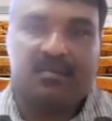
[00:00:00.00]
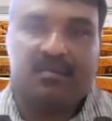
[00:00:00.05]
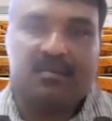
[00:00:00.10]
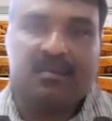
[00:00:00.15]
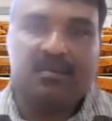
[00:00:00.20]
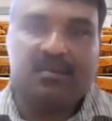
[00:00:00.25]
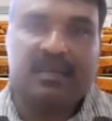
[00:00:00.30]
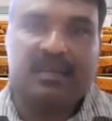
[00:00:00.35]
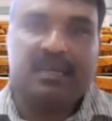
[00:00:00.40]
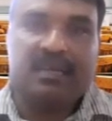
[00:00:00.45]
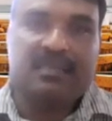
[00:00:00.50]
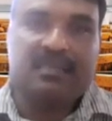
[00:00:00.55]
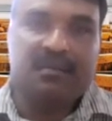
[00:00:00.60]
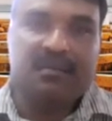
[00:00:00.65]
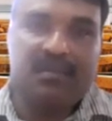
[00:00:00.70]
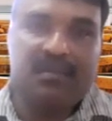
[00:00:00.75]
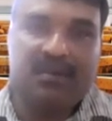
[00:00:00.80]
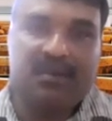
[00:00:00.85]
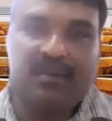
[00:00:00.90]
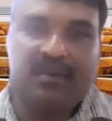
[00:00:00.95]
Now we can
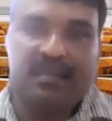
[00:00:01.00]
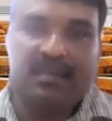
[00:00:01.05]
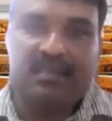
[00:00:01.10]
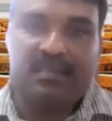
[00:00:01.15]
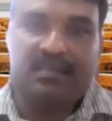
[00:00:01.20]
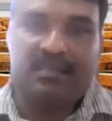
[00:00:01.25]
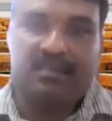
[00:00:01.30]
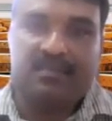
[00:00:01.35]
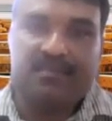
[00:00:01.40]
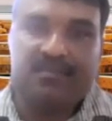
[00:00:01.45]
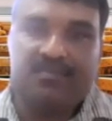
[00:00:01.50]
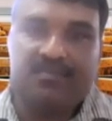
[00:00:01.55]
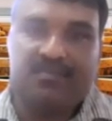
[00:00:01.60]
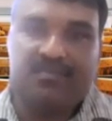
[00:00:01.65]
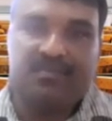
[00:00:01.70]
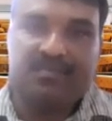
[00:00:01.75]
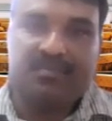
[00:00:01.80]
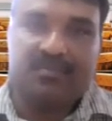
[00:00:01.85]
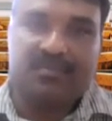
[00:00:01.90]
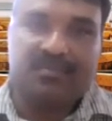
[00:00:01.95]
simplify this.
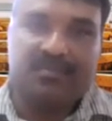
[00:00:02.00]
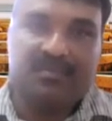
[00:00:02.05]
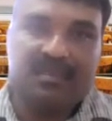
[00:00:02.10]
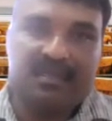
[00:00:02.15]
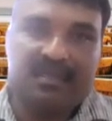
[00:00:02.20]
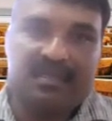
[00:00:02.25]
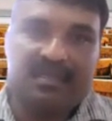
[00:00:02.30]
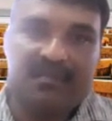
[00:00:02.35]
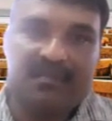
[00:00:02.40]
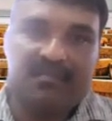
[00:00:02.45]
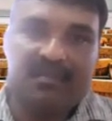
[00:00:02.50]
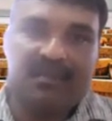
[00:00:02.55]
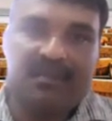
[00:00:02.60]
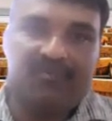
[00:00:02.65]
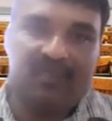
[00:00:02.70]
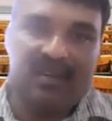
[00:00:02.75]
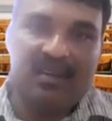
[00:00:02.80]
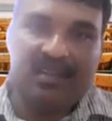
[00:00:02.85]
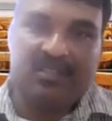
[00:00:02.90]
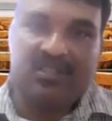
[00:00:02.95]

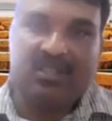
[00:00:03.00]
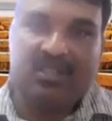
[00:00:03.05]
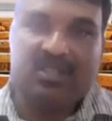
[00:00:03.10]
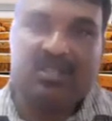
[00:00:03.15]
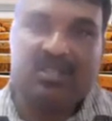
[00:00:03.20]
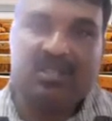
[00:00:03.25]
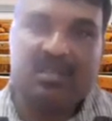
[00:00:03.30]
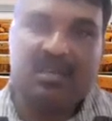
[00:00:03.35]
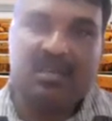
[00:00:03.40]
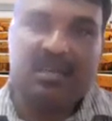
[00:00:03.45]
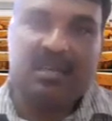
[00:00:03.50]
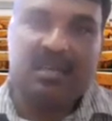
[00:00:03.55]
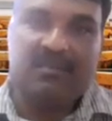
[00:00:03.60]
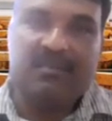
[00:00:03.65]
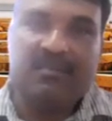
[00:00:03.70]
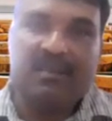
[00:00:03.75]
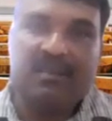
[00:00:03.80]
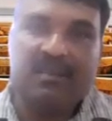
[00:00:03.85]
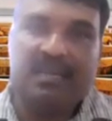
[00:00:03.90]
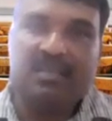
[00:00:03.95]
Simplify this and
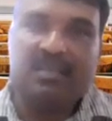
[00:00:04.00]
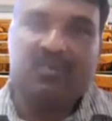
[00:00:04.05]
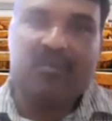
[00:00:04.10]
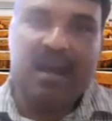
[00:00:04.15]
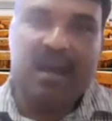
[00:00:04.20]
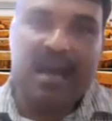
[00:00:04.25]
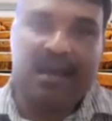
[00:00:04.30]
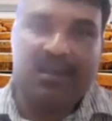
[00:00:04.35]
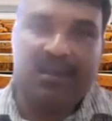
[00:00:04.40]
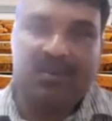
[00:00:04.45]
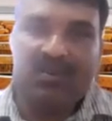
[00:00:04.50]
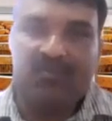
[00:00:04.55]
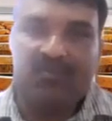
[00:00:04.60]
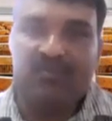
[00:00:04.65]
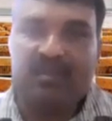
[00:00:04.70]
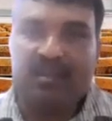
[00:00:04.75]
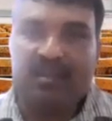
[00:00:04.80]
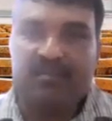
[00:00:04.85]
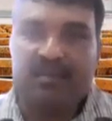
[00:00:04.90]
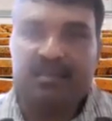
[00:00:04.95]
we will get the value of
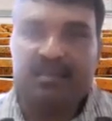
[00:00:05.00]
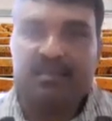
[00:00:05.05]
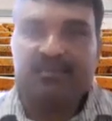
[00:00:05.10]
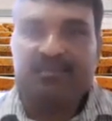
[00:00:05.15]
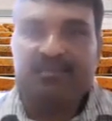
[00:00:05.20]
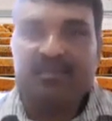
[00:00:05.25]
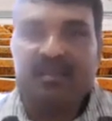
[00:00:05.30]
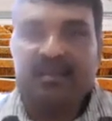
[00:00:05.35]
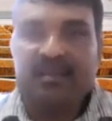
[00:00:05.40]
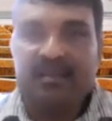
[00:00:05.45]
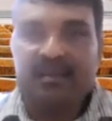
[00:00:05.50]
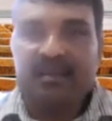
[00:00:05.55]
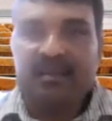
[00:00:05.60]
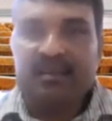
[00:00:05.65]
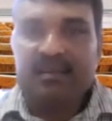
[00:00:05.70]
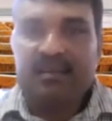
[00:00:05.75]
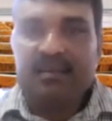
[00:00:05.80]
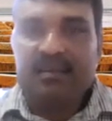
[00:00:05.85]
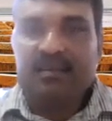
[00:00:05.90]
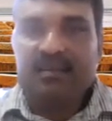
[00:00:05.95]
it.
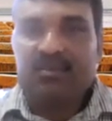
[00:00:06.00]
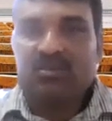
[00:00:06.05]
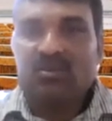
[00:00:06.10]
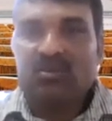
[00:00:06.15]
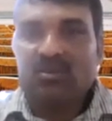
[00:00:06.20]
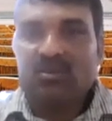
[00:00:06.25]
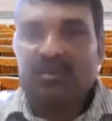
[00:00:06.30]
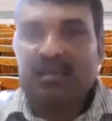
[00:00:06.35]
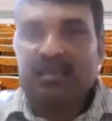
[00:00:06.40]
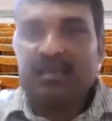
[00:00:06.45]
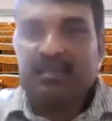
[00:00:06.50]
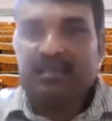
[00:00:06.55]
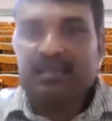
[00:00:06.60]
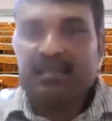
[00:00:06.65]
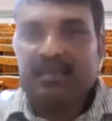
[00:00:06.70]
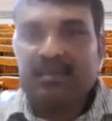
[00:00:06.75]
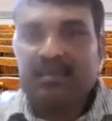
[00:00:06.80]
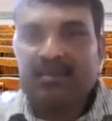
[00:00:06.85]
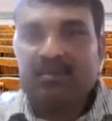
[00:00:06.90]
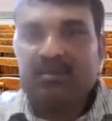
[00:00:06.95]
So that is
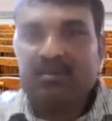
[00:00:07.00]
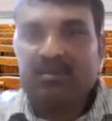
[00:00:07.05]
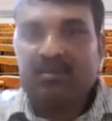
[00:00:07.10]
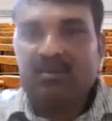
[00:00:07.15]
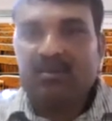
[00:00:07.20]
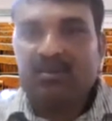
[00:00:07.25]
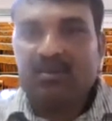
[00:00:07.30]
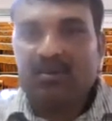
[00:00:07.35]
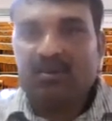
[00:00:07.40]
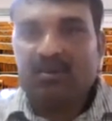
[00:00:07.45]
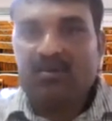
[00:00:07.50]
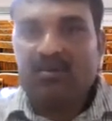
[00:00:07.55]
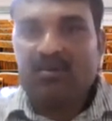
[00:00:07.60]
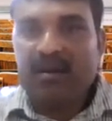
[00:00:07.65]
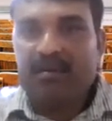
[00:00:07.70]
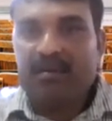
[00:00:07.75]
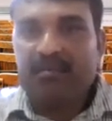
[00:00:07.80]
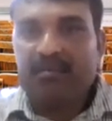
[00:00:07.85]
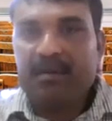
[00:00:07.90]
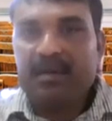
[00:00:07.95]
equal to
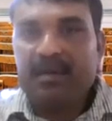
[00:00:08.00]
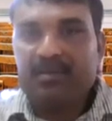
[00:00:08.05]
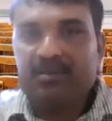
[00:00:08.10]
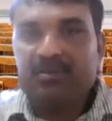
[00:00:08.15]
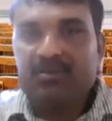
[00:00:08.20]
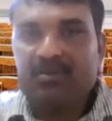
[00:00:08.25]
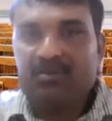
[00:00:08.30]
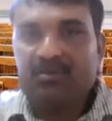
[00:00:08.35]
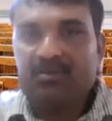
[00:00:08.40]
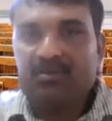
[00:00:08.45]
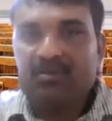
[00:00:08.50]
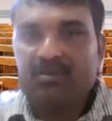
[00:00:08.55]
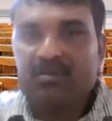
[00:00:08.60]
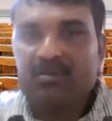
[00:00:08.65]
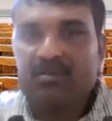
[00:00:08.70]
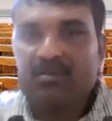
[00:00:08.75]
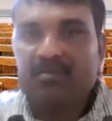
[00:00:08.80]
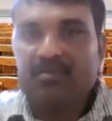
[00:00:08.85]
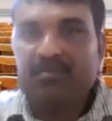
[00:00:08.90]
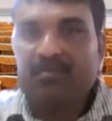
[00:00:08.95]
1 by
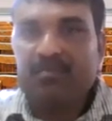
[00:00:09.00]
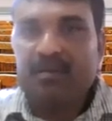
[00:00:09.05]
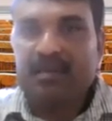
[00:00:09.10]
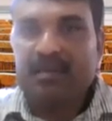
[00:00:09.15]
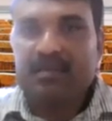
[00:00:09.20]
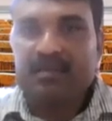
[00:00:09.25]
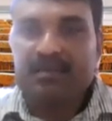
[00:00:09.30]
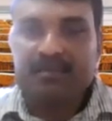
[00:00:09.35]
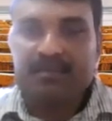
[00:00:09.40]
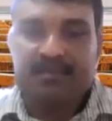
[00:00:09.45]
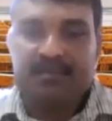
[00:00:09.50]
2 plus